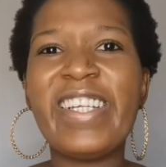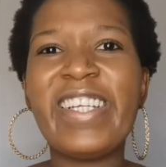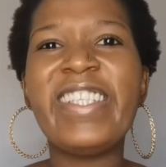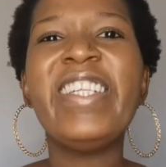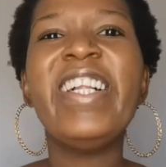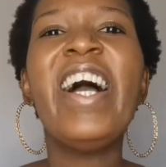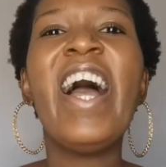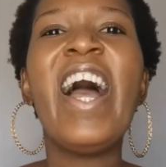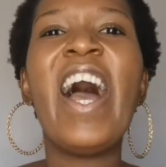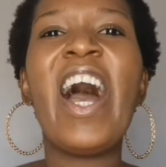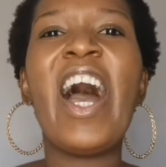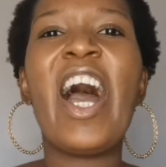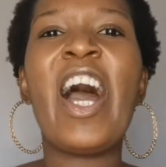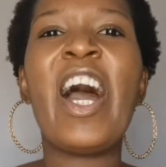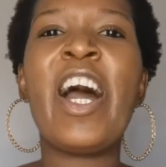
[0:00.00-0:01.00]

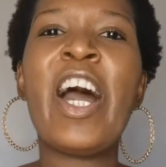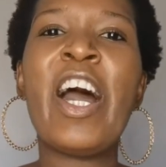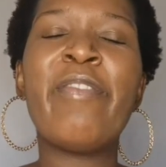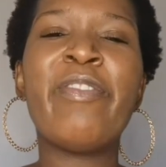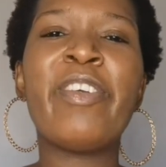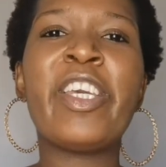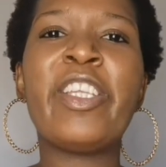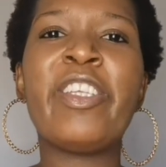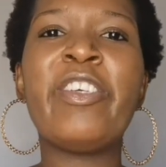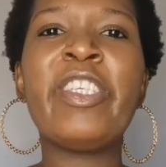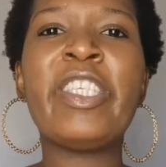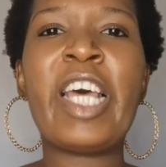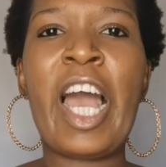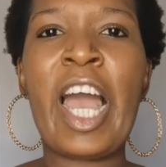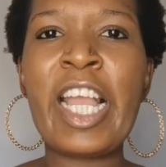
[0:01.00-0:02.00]
You can
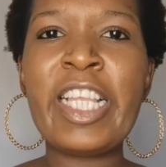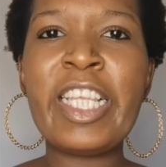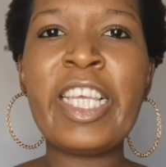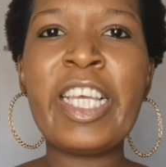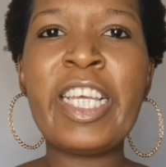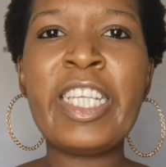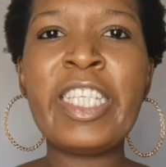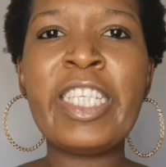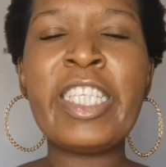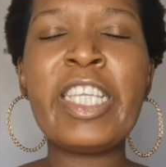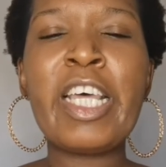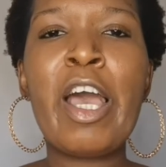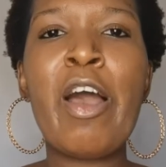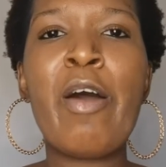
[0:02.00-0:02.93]
use onions,